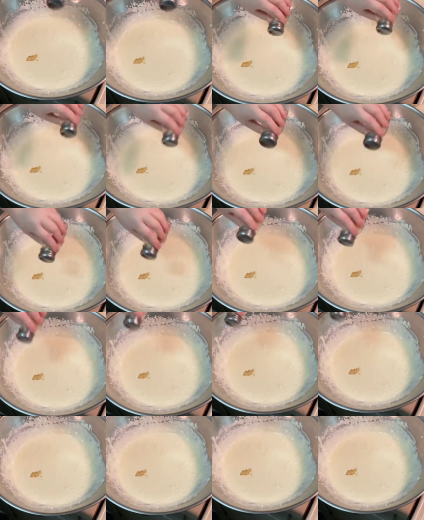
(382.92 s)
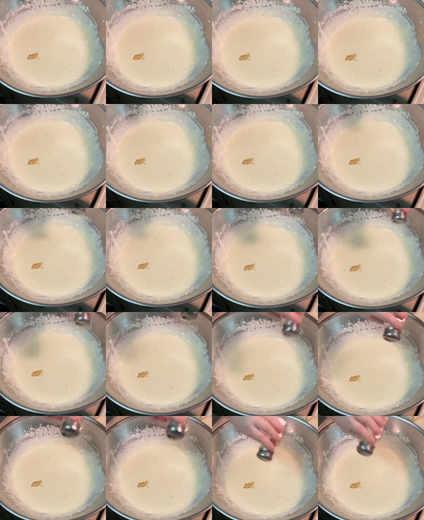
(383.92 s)
Shake, shake, shake.
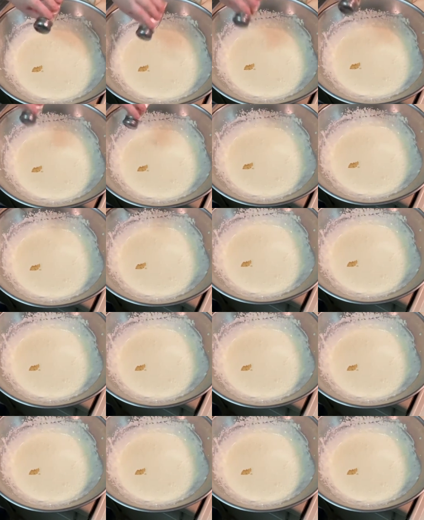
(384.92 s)
Shake, shake, shake,